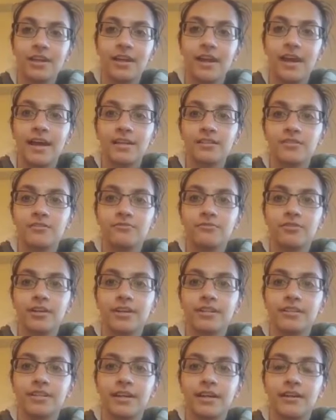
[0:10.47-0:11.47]
As of
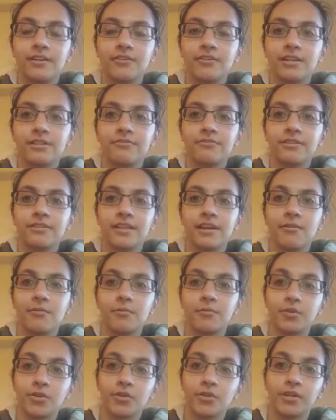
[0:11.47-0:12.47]
right now, as of the time I'm
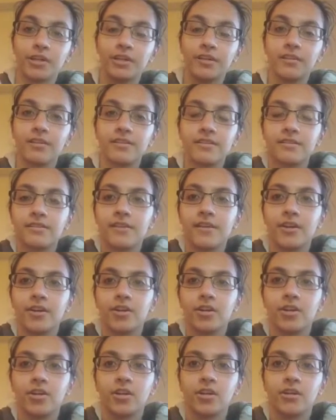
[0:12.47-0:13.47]
recording this,
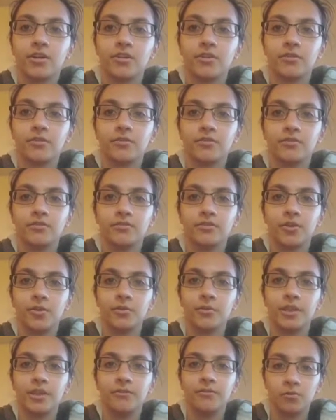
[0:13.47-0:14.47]
there are
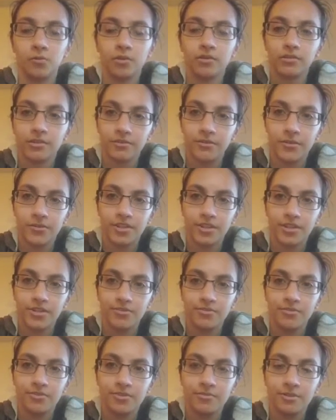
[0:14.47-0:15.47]
only 4 reviews on
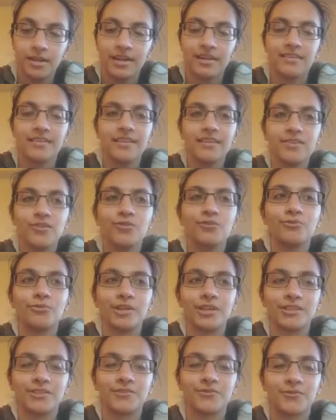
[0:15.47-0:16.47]
YouTube. I think the
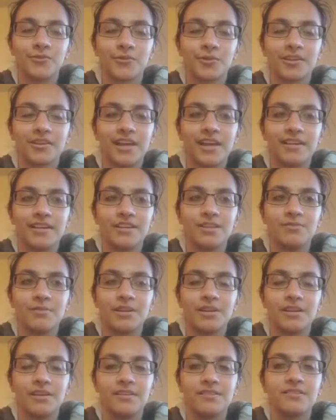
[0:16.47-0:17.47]
reason for that is
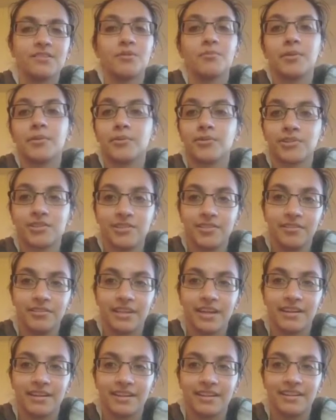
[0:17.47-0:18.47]
because some people are still
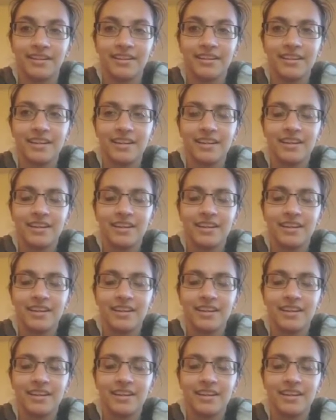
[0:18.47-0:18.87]
getting it.